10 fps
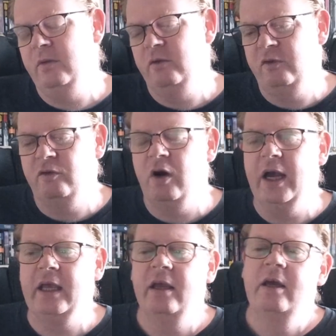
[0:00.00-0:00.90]

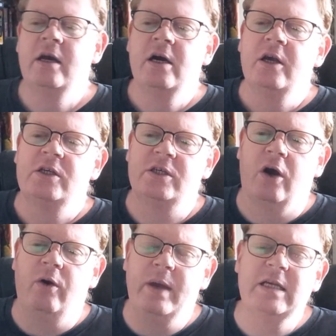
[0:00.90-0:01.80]
strike.
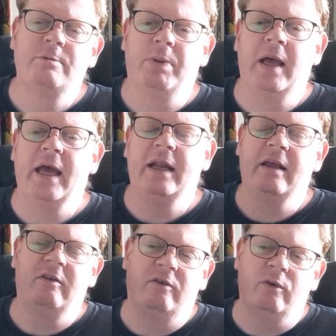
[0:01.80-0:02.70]
So his plan
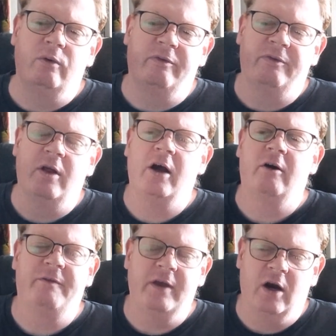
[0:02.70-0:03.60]
is to fly
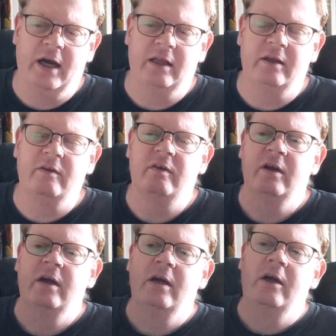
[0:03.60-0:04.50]
off the island,
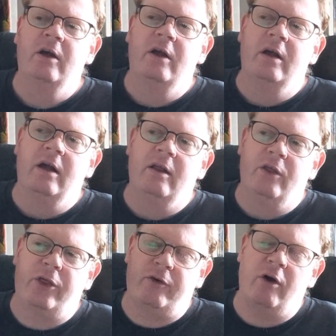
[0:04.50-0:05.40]

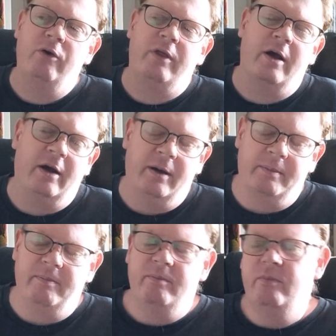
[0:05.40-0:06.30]
throw
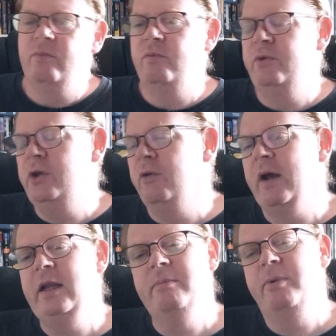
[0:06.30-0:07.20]
the
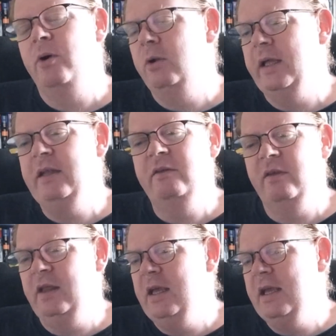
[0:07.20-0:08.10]
uranium ball into
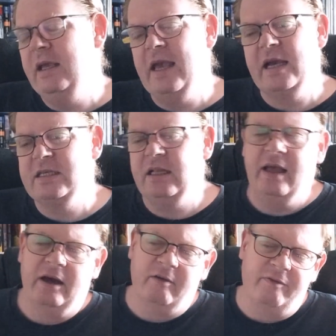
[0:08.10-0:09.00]
the gas
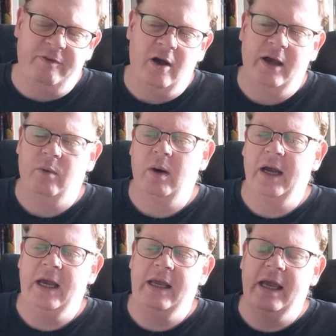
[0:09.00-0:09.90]
cloud and fly
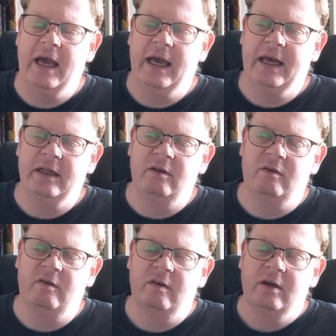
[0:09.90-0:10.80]
away,
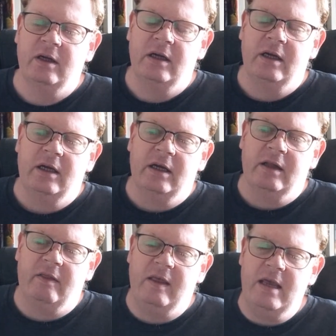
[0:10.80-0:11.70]
and
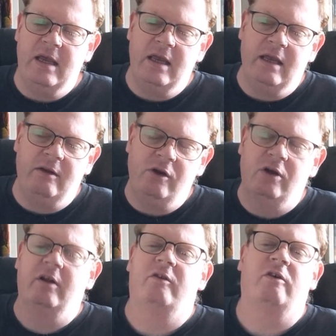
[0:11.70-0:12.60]
the
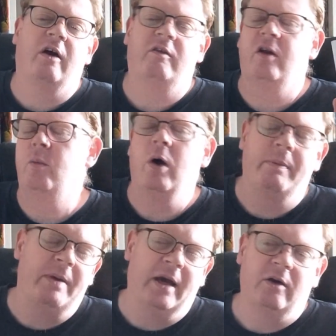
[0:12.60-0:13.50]
nuclear strike's going to
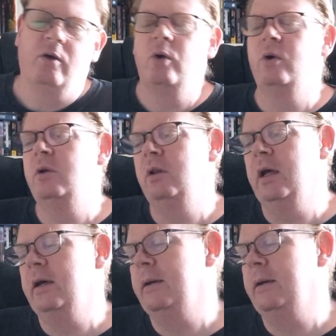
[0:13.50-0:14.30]
wipe out all